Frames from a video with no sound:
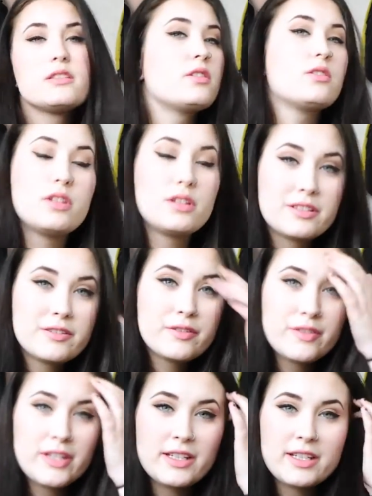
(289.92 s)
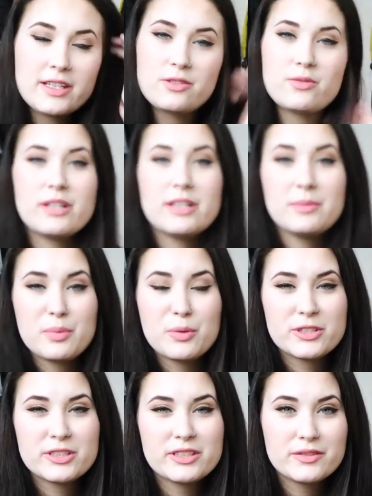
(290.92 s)
So another thing that's really
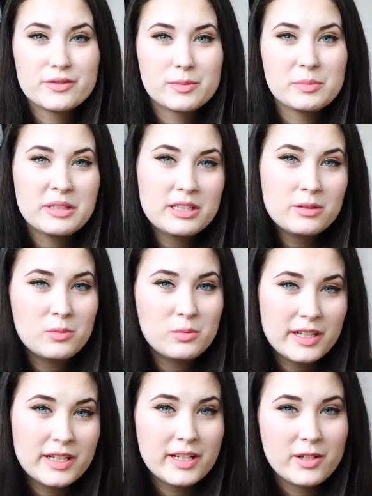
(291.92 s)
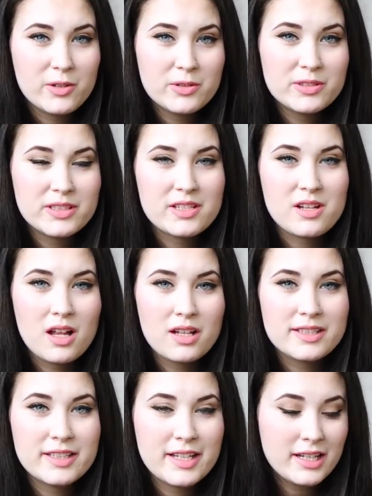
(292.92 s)
important for me when I go on this
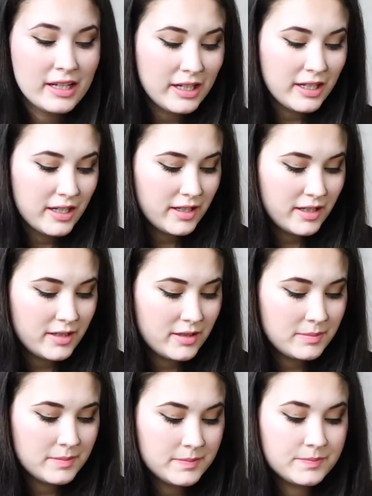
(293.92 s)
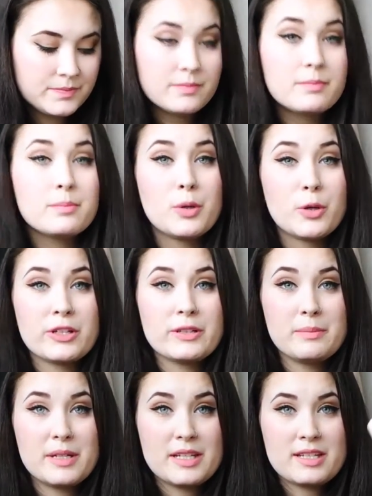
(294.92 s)
holiday, pocket
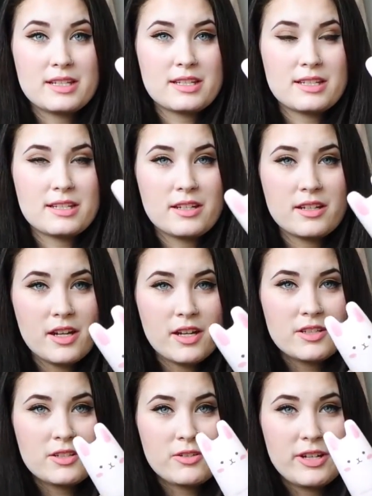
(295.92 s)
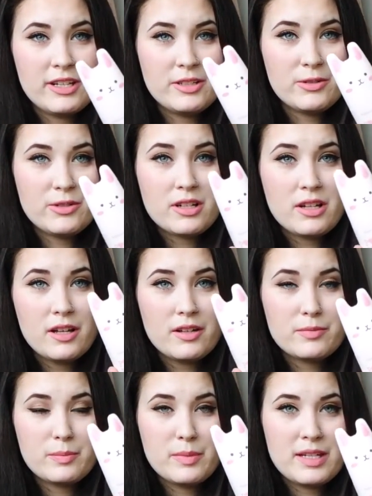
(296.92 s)
mists. So I use a lot
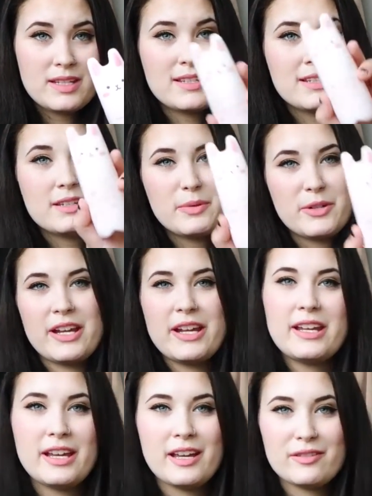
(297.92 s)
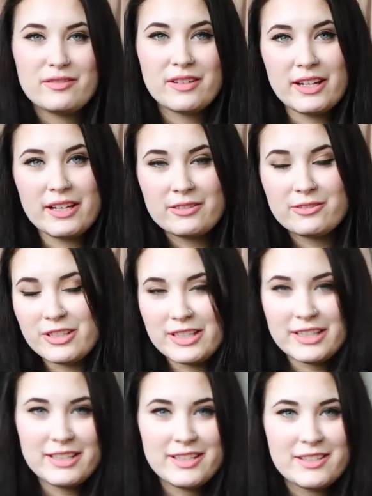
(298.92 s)
of mists, but I have like
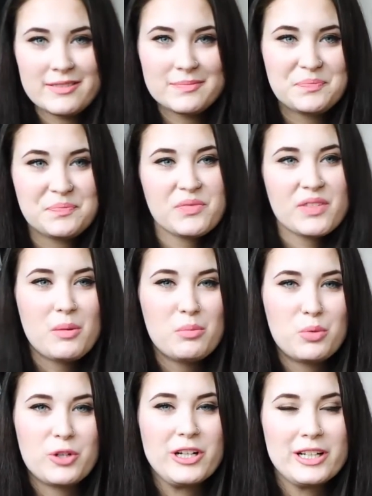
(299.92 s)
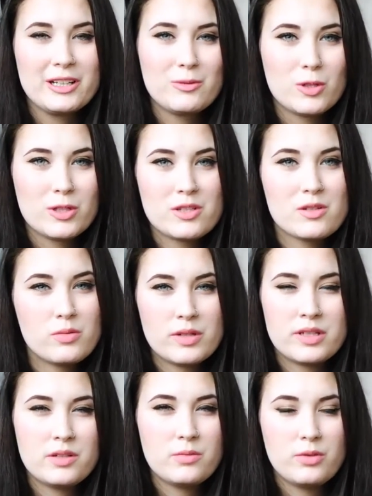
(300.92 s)
really boring ones,
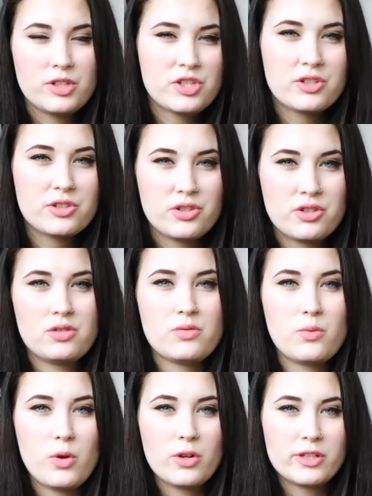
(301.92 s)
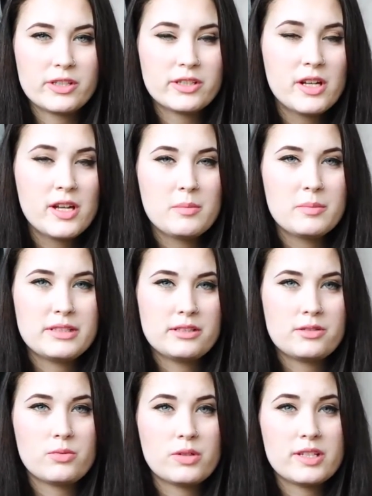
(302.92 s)
which are just water. But
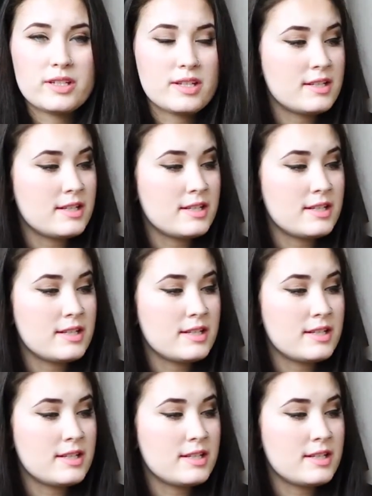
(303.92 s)
this one is a